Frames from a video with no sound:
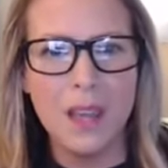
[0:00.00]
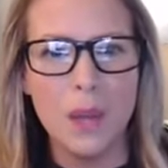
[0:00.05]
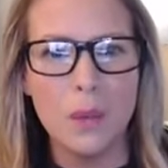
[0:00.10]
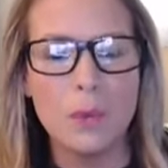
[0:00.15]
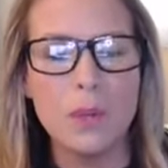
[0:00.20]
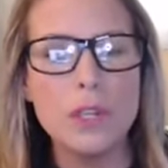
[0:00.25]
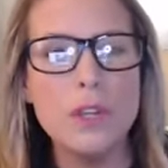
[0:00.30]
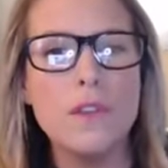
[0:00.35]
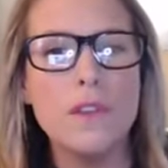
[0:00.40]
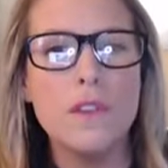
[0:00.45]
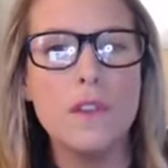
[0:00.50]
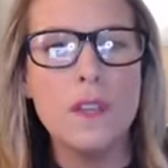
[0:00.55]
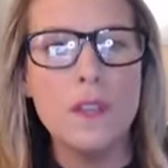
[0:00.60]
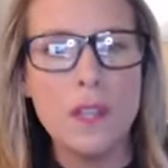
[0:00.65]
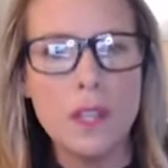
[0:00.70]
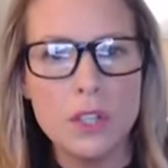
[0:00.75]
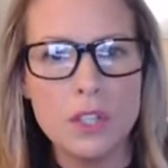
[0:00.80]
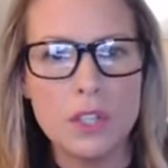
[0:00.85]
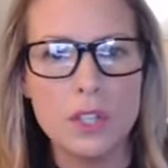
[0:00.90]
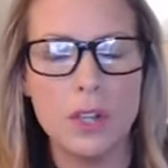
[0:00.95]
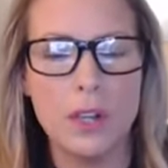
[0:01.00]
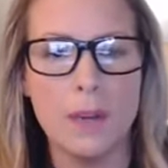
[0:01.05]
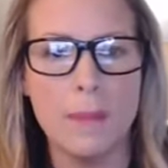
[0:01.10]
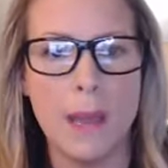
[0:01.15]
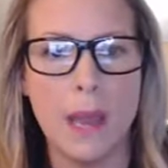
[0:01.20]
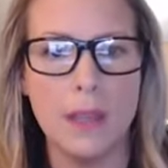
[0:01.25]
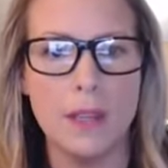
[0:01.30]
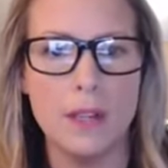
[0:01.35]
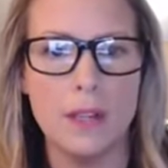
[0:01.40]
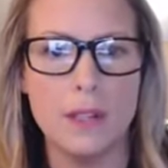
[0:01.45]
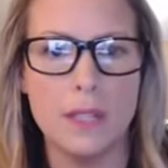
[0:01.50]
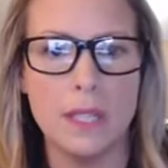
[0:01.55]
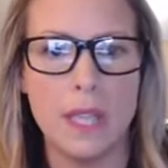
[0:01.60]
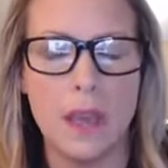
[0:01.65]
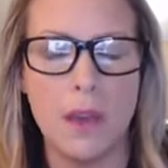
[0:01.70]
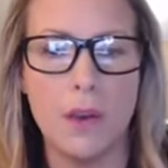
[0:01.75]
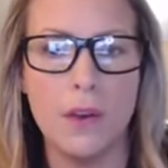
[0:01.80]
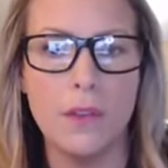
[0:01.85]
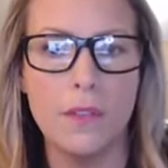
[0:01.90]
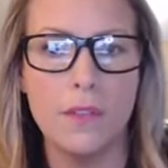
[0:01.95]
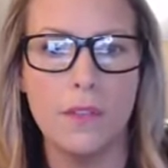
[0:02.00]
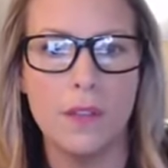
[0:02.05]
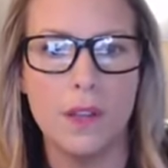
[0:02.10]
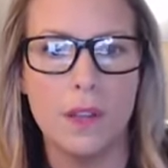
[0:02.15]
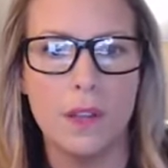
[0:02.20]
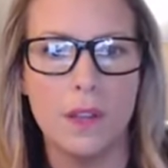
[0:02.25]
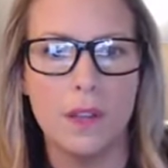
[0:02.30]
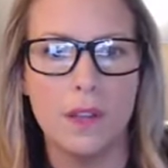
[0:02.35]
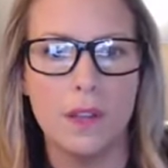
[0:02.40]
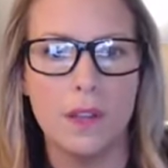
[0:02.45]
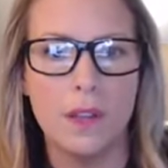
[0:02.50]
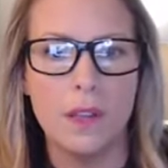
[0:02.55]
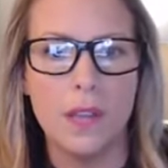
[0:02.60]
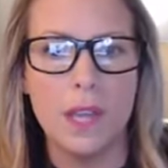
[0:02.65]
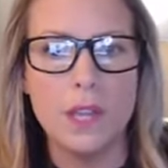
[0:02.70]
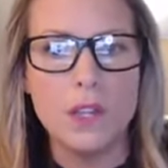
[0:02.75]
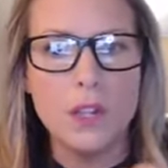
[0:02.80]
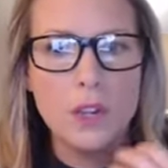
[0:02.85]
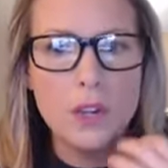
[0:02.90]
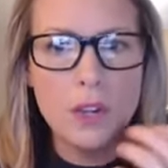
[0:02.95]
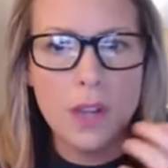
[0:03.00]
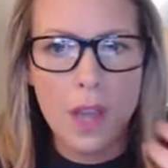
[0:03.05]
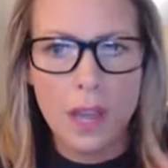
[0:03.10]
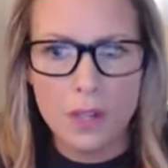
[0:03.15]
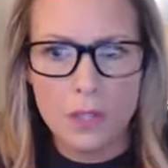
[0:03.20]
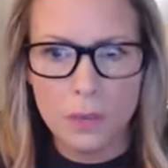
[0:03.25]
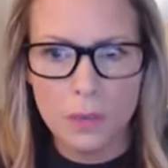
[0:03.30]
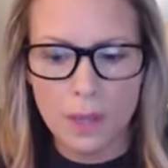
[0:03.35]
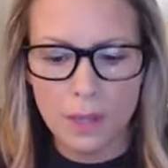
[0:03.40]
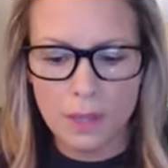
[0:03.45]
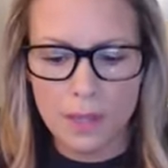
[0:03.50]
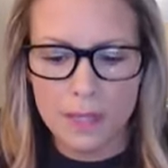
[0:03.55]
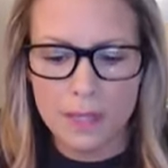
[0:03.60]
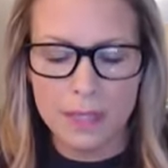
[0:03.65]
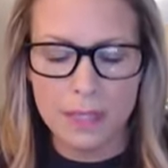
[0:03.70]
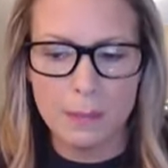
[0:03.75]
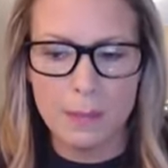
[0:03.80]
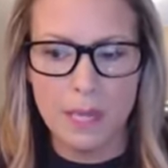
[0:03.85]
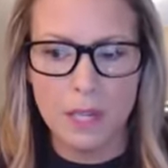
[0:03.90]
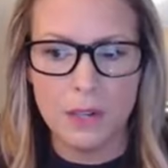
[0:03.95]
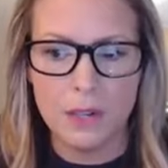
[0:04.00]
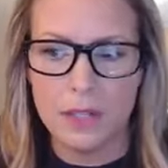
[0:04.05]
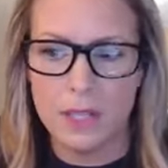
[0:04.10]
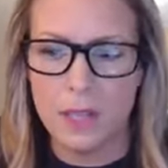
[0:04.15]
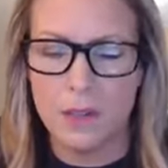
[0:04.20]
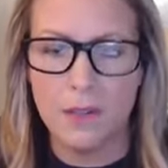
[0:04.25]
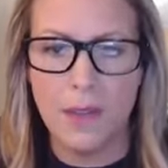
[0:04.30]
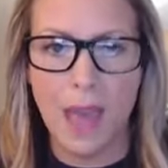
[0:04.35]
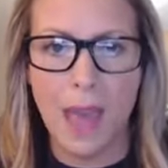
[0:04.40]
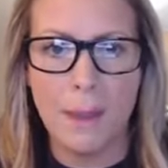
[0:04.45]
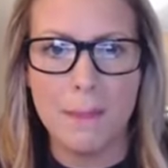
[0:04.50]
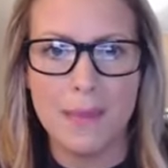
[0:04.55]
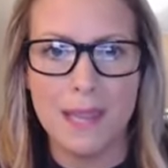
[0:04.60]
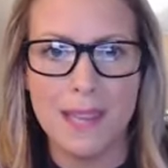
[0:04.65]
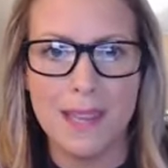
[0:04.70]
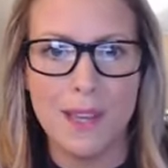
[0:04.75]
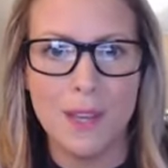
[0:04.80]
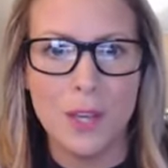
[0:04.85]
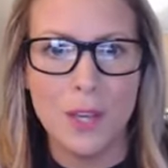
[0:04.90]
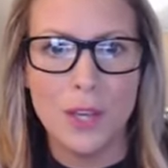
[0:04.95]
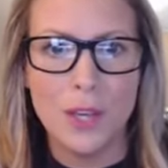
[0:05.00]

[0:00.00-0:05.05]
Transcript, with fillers: When you feel unsure about yourself and you're not doing things to make yourself happy,